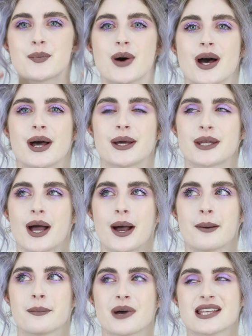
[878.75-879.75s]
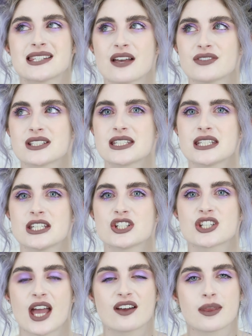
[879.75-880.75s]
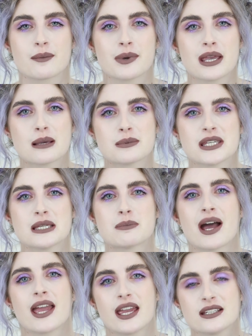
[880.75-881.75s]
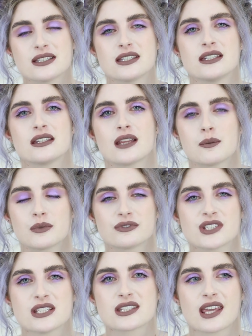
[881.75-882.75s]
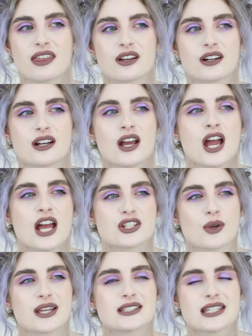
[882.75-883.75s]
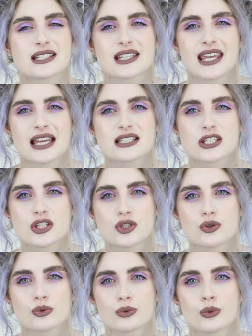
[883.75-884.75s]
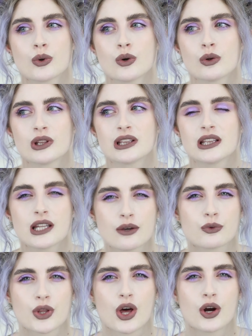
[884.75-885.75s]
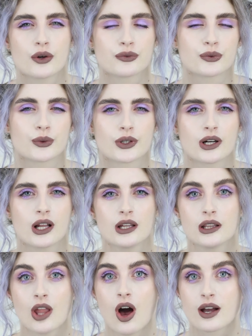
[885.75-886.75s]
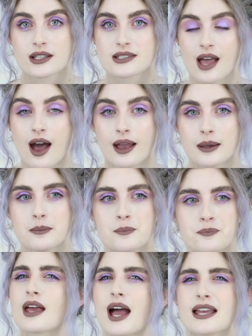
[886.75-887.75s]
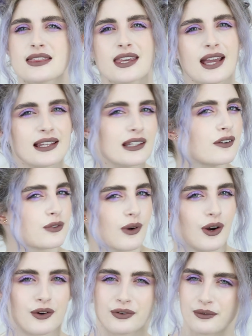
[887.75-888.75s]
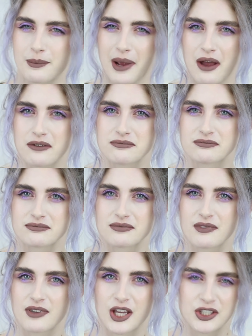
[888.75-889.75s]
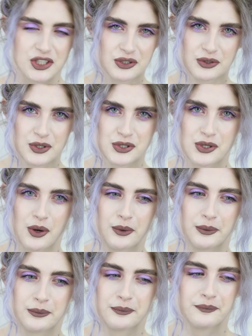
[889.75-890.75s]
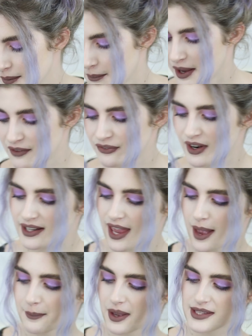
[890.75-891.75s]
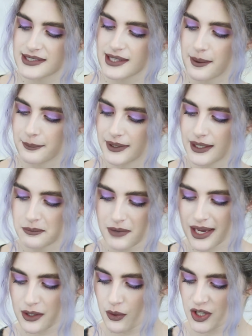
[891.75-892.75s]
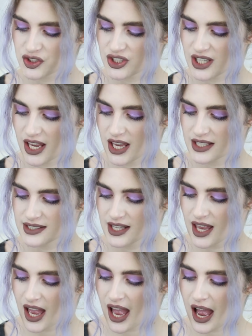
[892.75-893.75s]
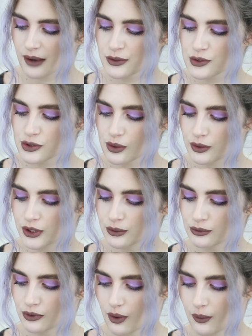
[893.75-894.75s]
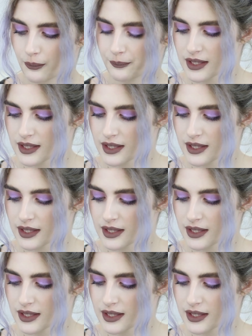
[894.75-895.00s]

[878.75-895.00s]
But by 17, she had the baby. By 18, they moved in together. And so I didn't get to live with her for a long time. I think I lived with her for about a year or so. My friend Emma sent me, my question is, how are you so cute though?